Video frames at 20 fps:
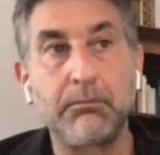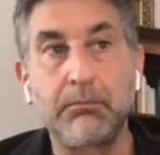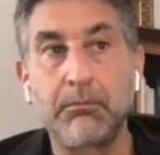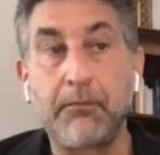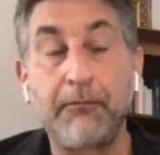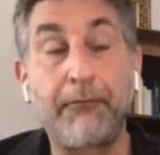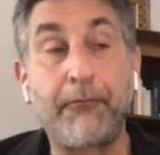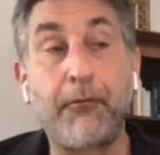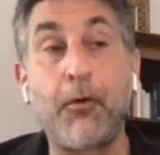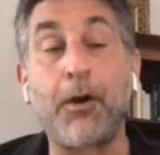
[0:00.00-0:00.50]

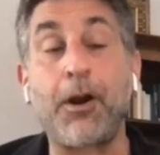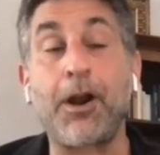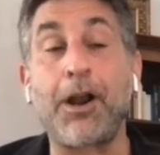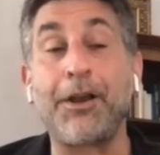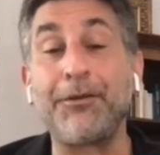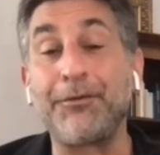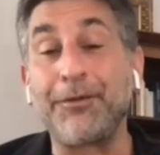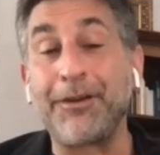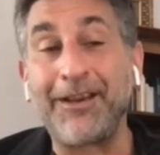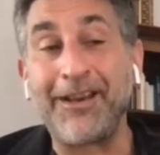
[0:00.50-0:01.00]

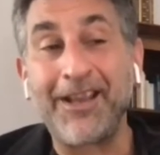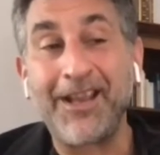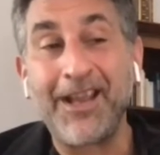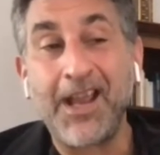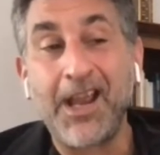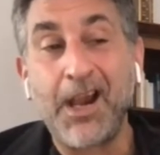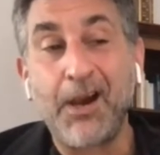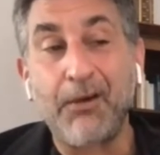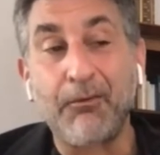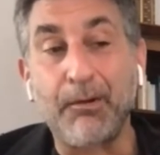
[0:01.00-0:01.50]
400
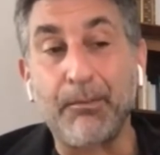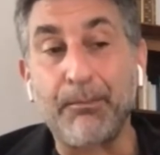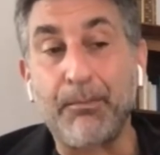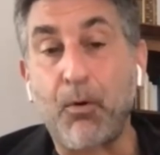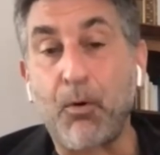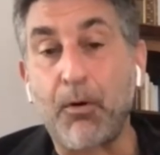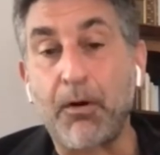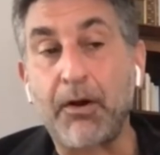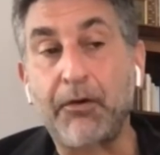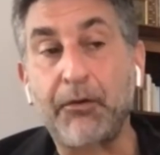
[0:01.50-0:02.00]

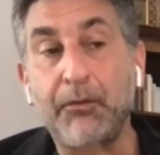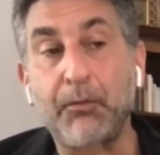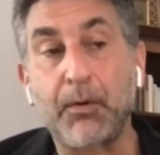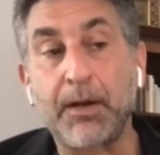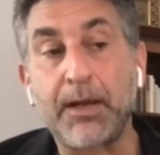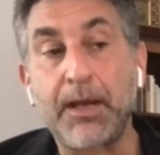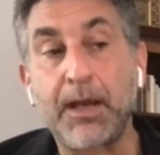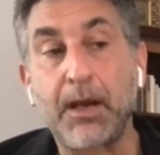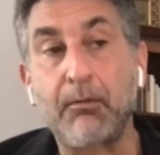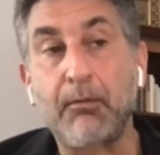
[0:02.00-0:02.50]
reporters
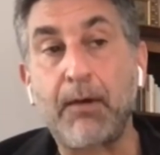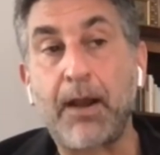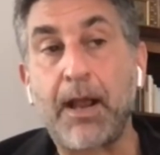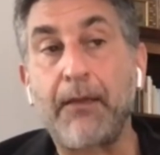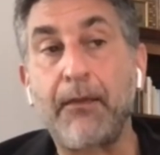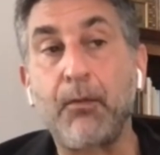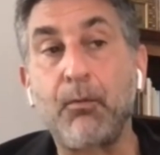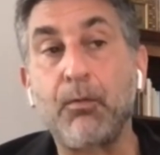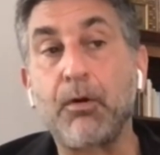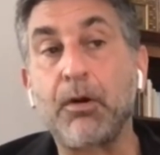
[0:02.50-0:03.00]
working
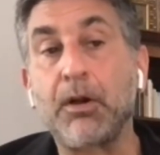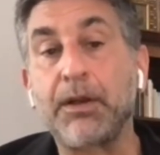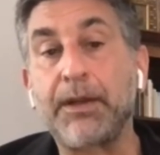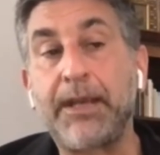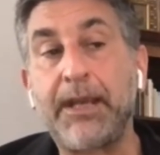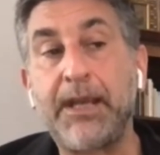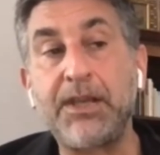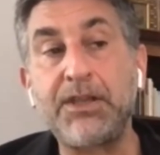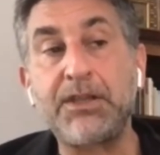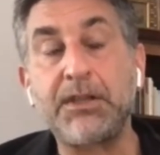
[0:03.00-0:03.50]
around the world.
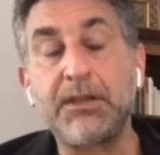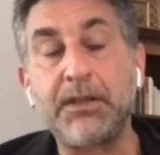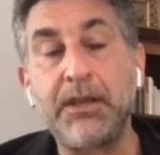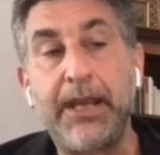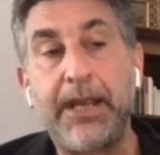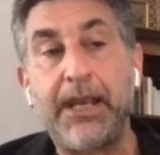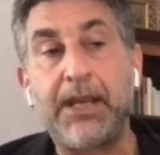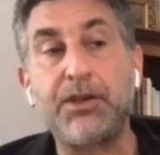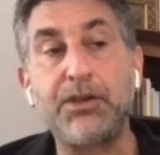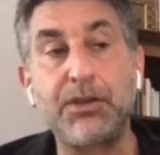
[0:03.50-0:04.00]
Each,
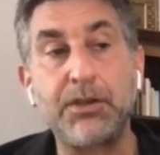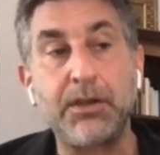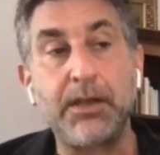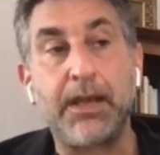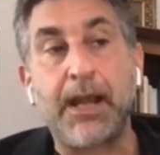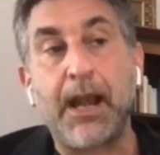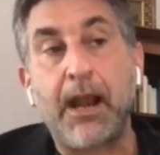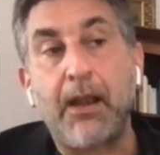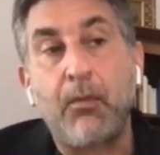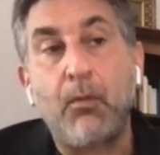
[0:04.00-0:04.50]

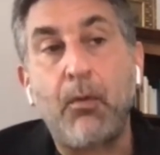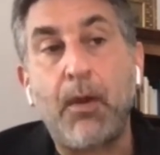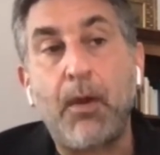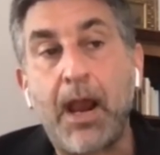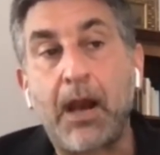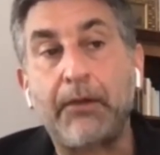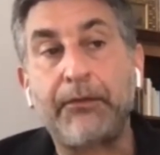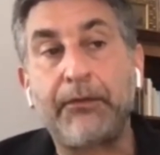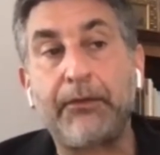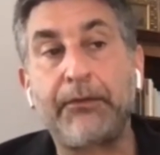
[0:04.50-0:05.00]
you know, the way
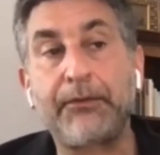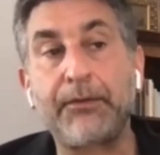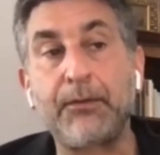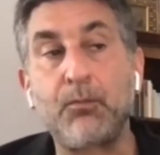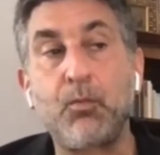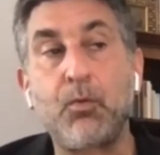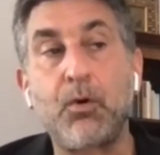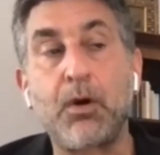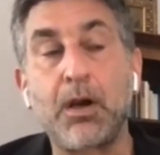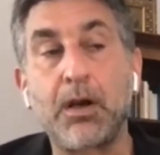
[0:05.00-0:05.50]
our
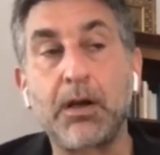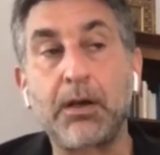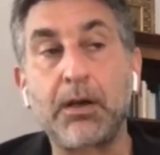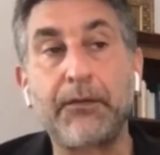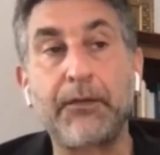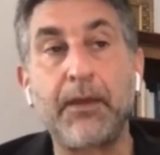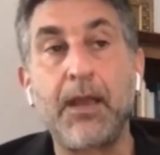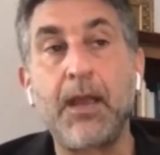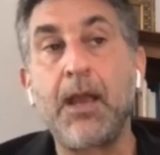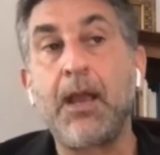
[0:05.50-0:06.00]
system
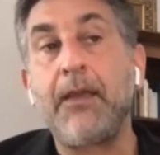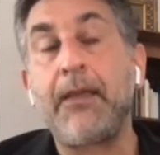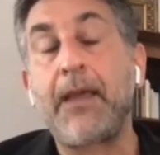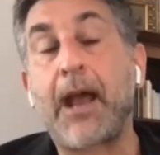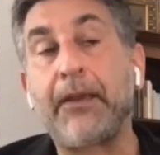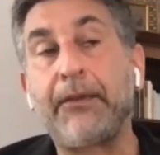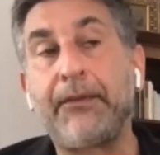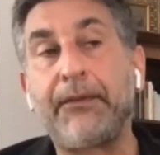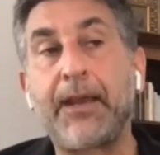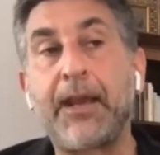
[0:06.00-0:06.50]
works,
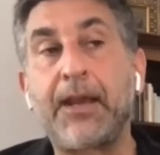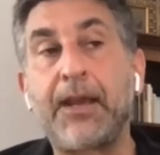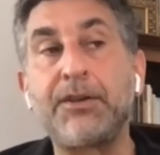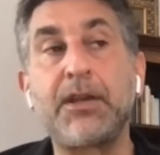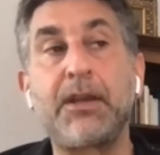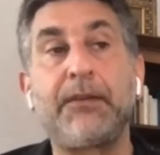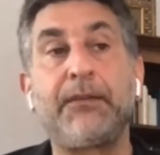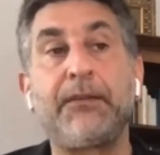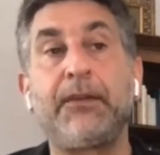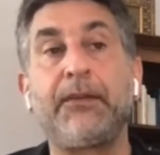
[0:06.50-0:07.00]

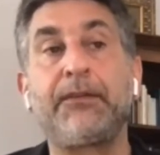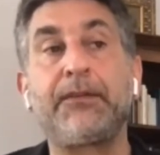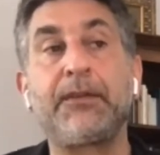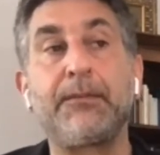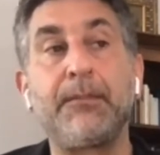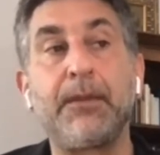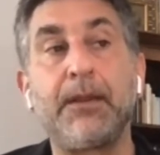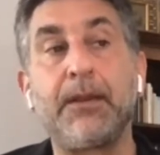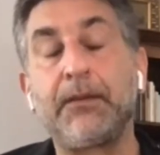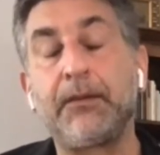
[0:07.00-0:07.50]
ICIJ's
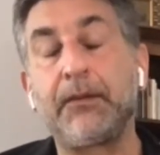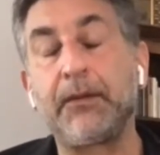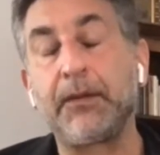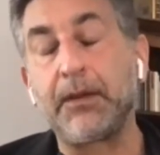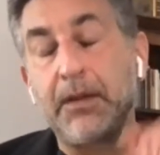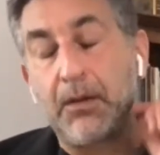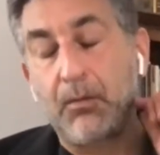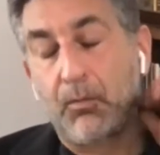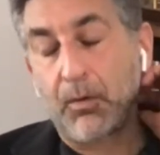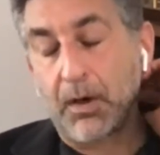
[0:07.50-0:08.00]
system
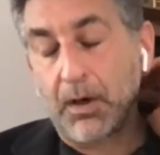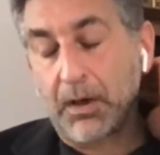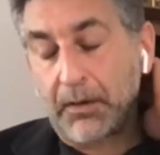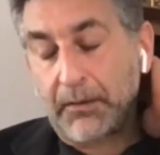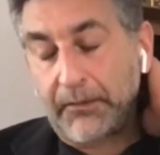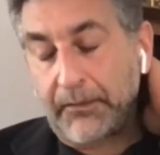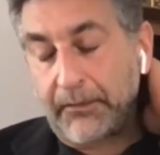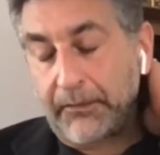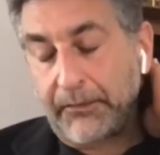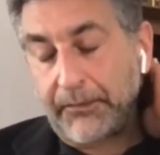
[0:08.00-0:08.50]

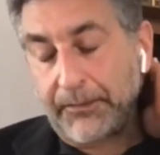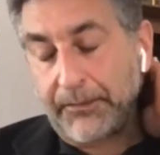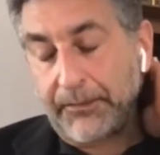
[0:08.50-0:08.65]
works is